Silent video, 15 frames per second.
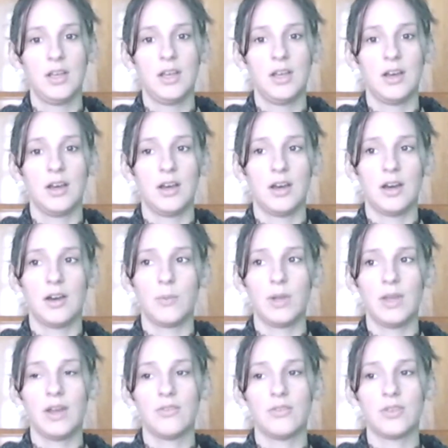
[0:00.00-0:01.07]
We
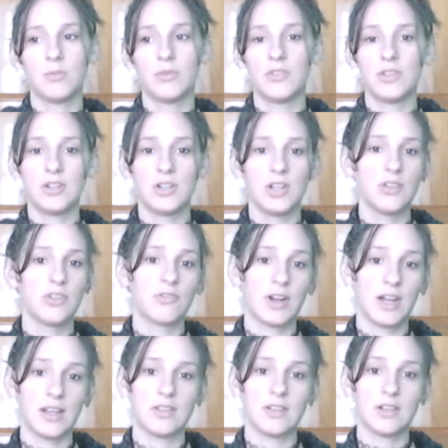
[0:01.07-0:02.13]
have some serious
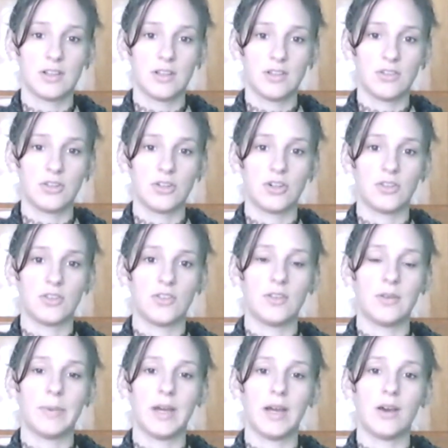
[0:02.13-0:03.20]
rising concerns
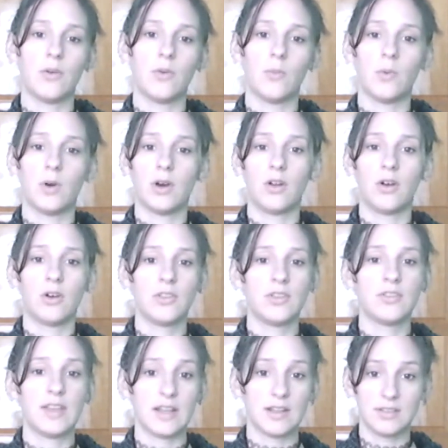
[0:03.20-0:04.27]
about what all
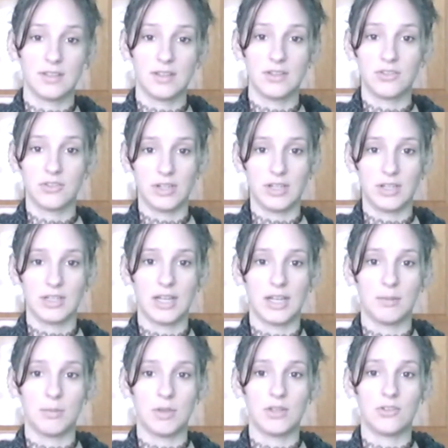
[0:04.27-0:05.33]
this excess screen
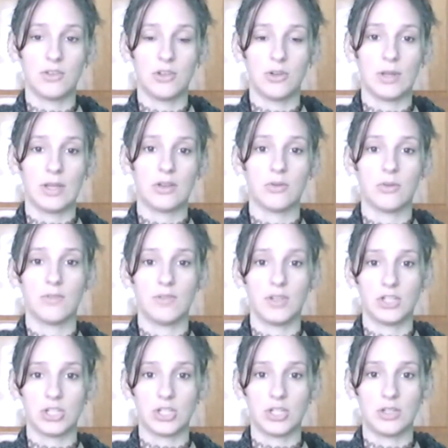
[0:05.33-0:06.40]
time is doing to our
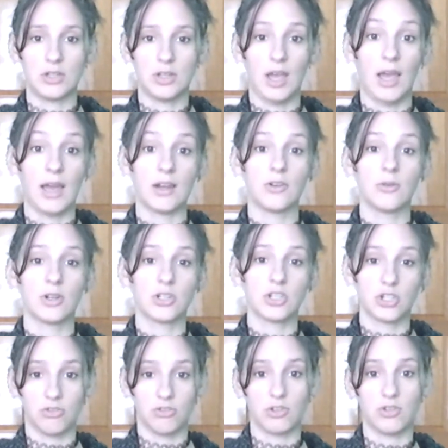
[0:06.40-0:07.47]
vision and to our
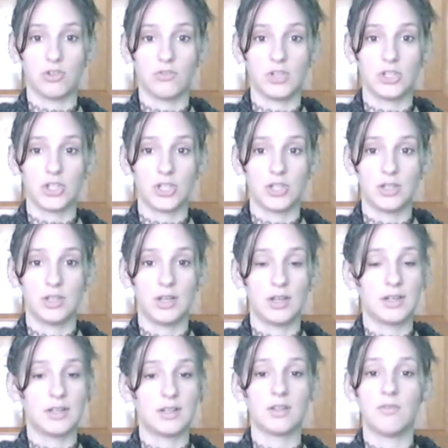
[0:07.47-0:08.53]
children's vision,
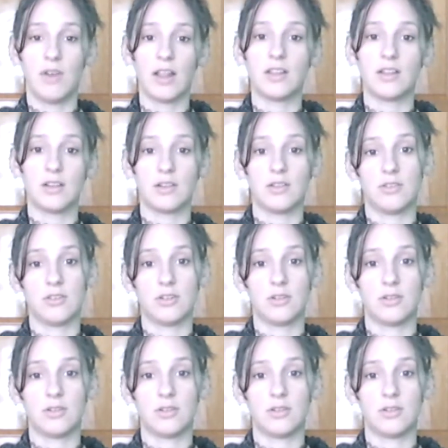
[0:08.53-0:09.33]
and it's a valid concern.